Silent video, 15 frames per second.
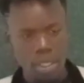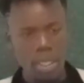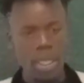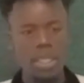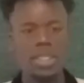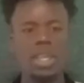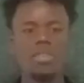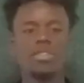
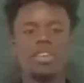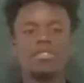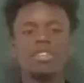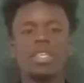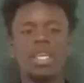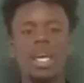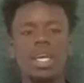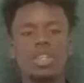South
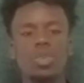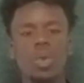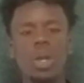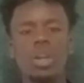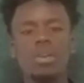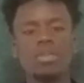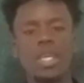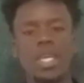Africa, as
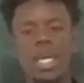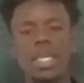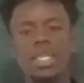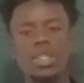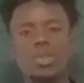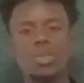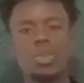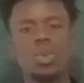one of the
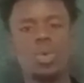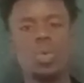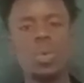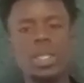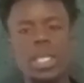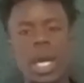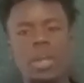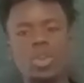countries
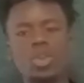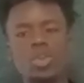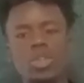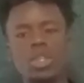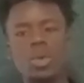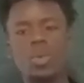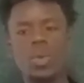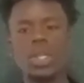which are
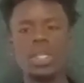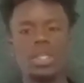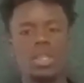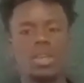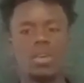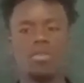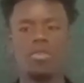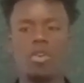using wind
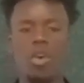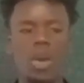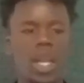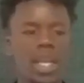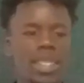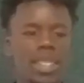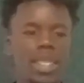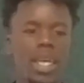for
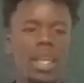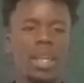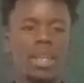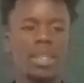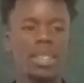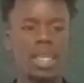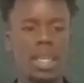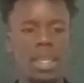
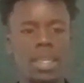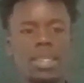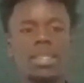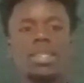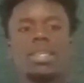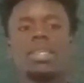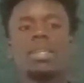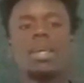electrical
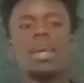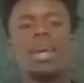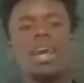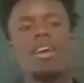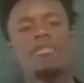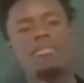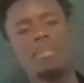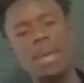generation,
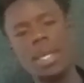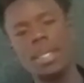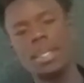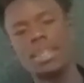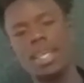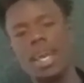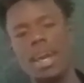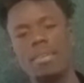have
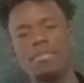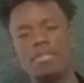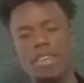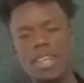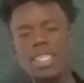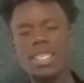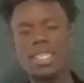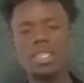made their
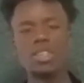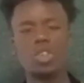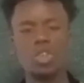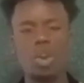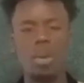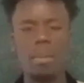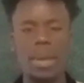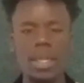first
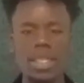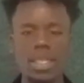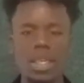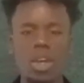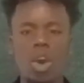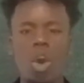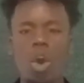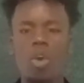installment
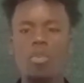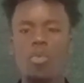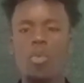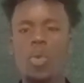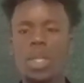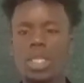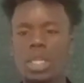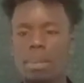of
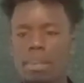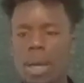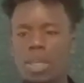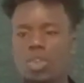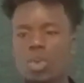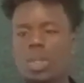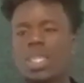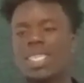wind
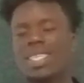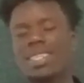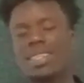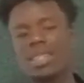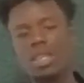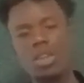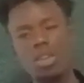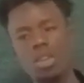turbines on the
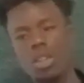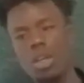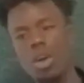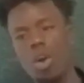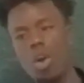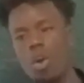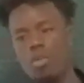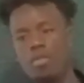16th
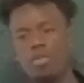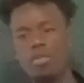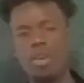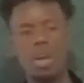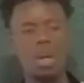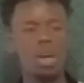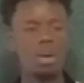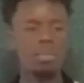of
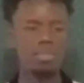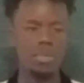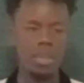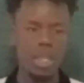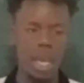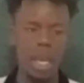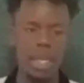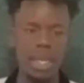
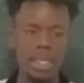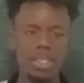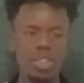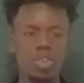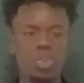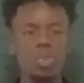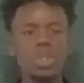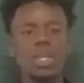August
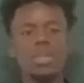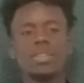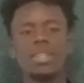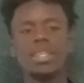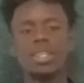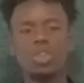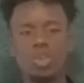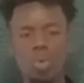
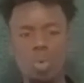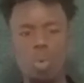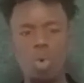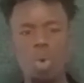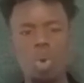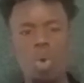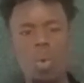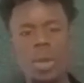2002,
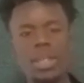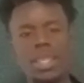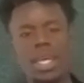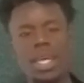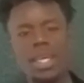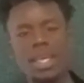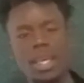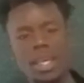when the
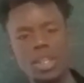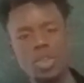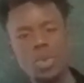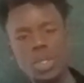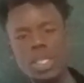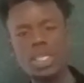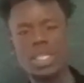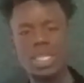
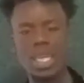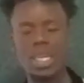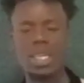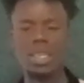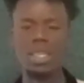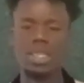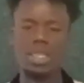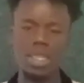unit started the